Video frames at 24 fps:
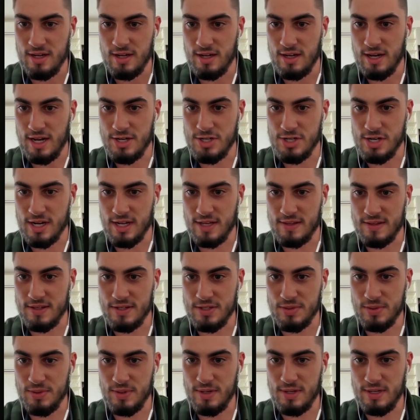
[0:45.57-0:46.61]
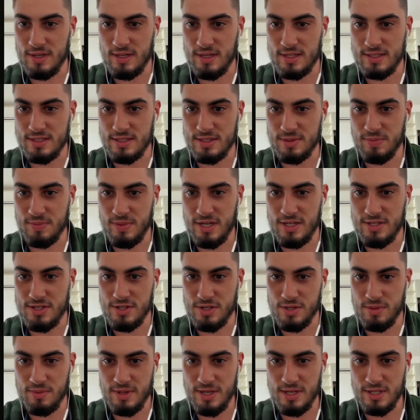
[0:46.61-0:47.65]
I check this one. It says pages
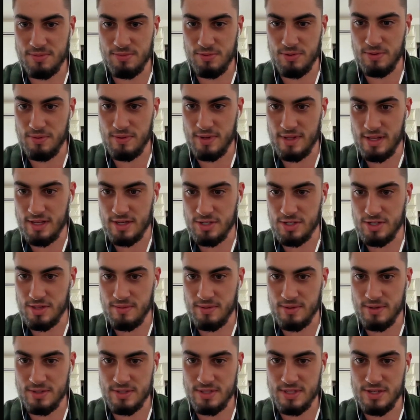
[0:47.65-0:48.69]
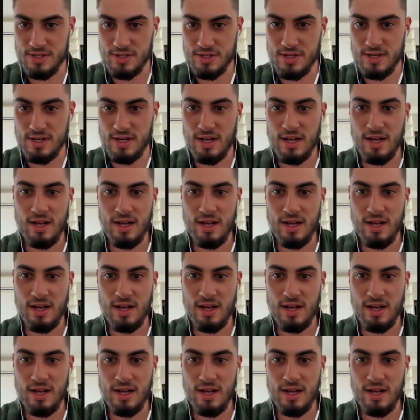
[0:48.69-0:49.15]
should be exported with HTML extension.